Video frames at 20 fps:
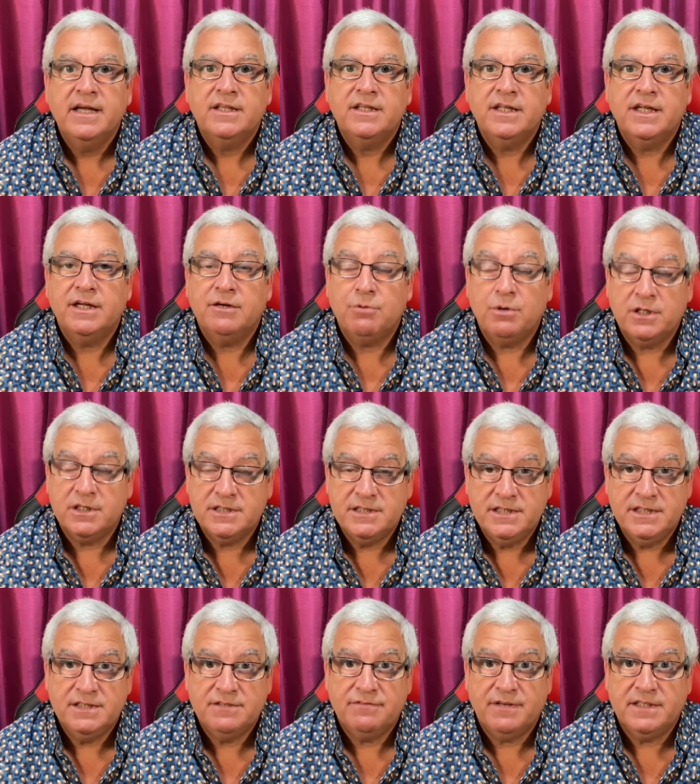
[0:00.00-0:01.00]
The
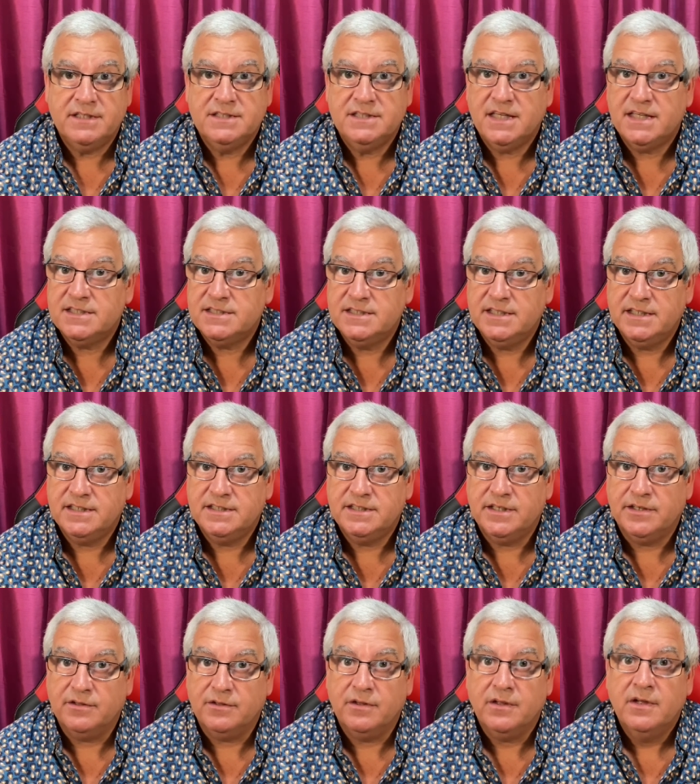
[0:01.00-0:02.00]
quality is fantastic
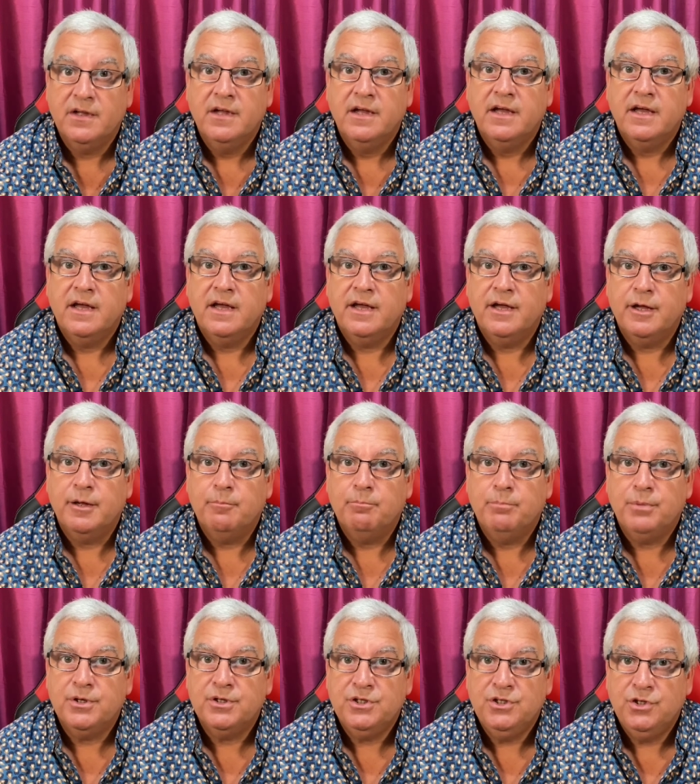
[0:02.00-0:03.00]
still,
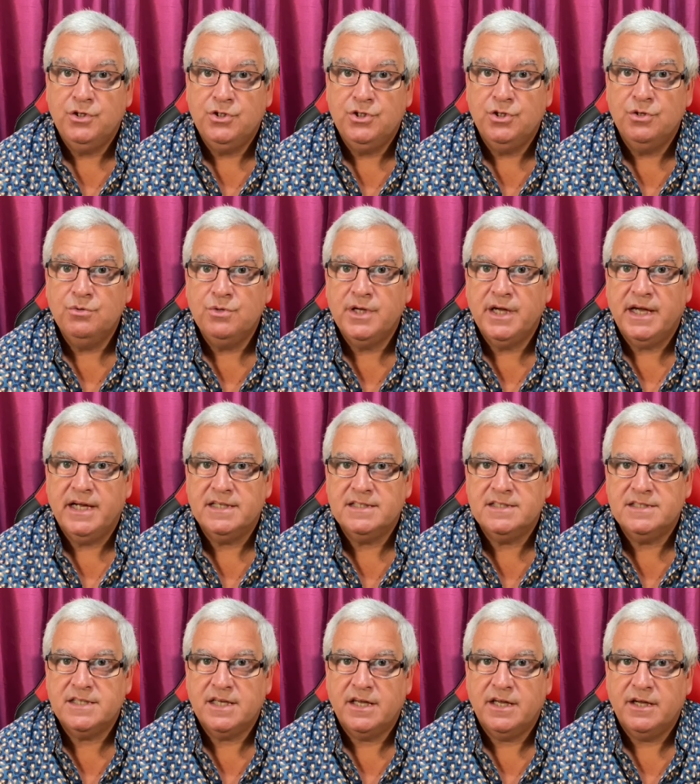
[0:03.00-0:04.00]
but you do
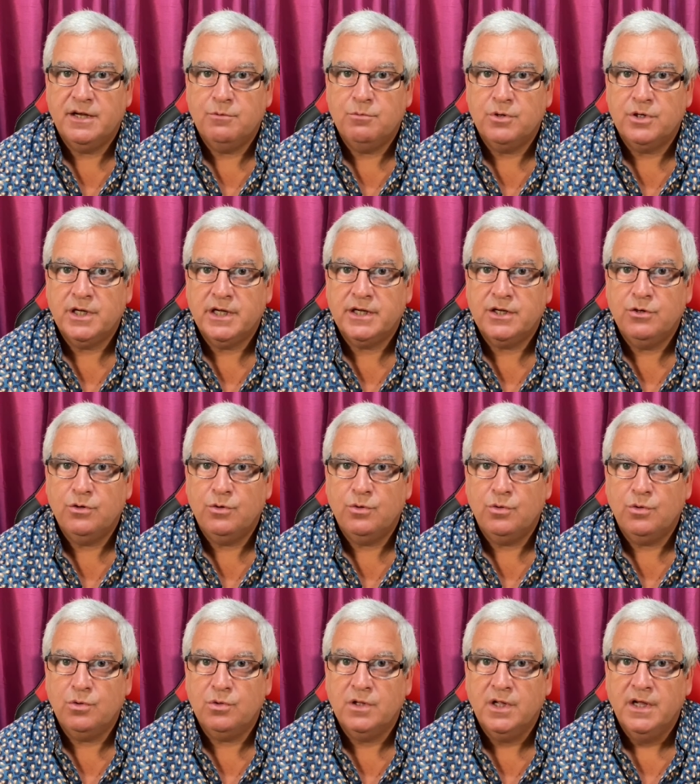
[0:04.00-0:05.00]
get what I
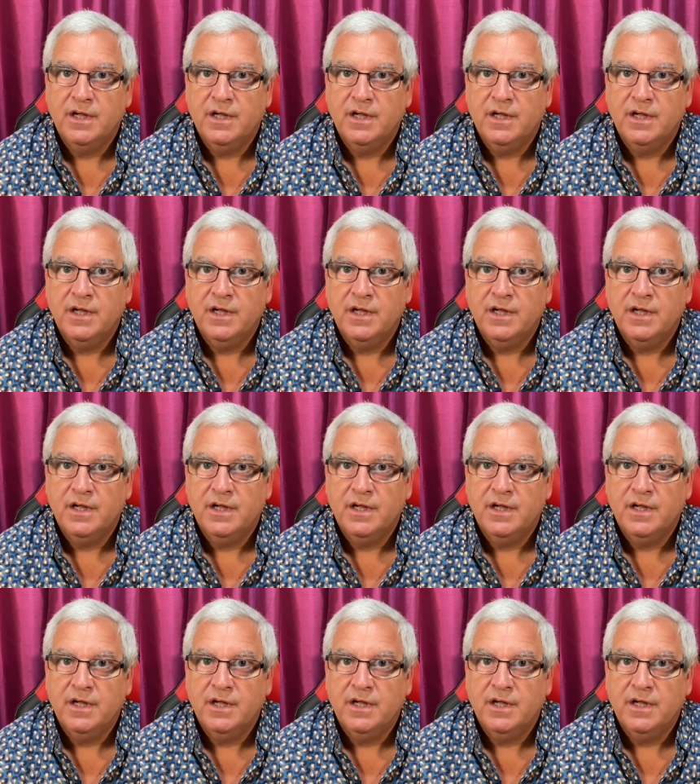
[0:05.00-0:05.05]
call